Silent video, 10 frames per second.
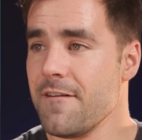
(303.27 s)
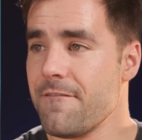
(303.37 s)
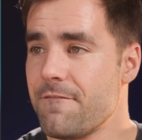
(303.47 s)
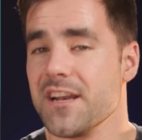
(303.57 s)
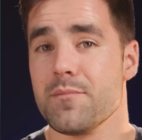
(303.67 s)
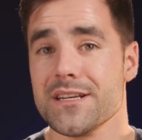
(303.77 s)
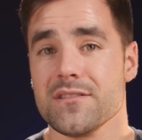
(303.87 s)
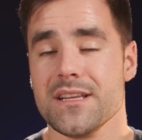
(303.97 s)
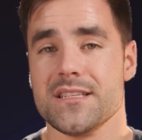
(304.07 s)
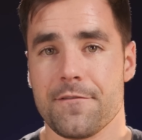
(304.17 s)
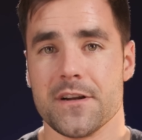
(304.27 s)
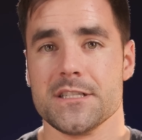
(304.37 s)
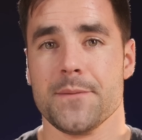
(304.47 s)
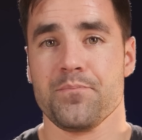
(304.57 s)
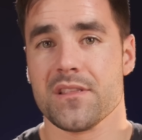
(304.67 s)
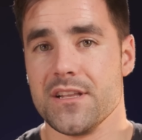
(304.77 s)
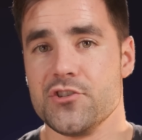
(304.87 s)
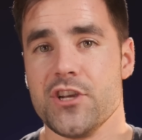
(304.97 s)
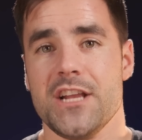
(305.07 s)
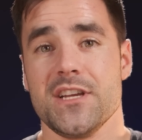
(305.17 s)
fundamentally different than
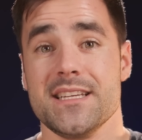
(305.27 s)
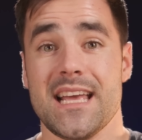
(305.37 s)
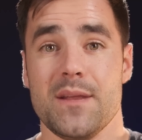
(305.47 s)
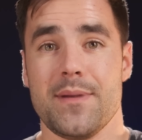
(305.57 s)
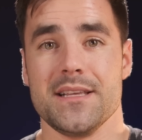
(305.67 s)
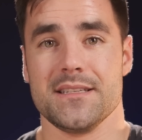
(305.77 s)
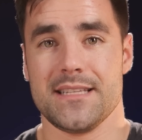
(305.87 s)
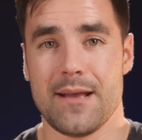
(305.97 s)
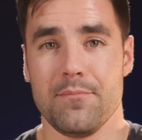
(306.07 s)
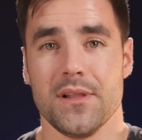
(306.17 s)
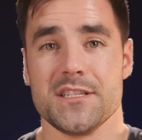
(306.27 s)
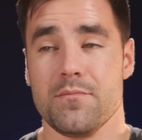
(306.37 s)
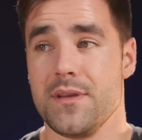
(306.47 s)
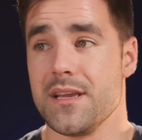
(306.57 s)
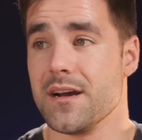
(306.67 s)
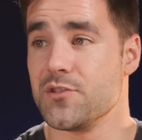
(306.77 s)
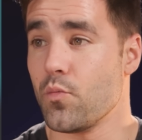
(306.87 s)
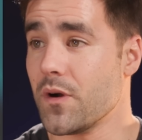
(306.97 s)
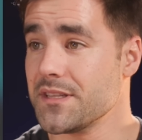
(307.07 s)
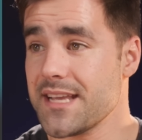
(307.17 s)
changing a database template. Because
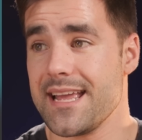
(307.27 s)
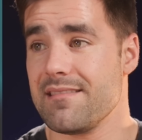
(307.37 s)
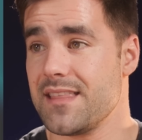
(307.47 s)
once I hit